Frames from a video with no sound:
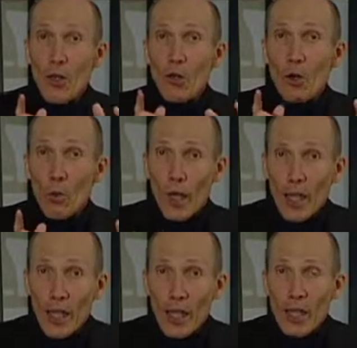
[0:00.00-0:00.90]
The
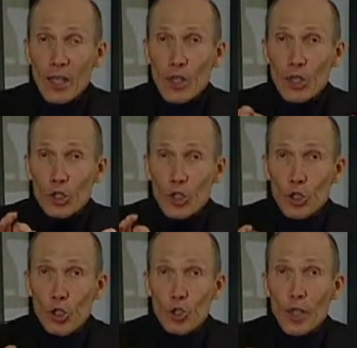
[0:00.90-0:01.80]
way
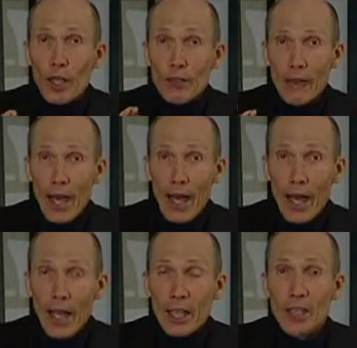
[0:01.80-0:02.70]
you and
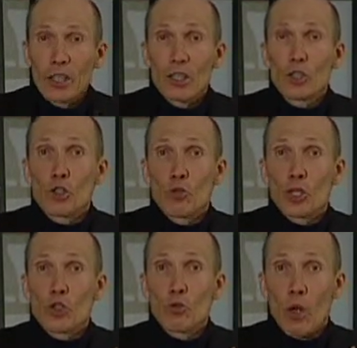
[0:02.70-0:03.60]
I
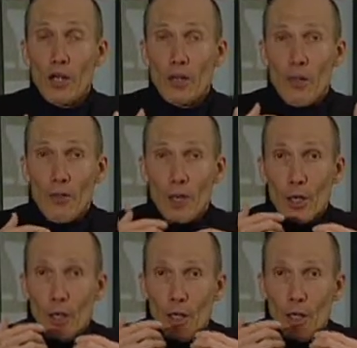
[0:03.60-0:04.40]
treat one another.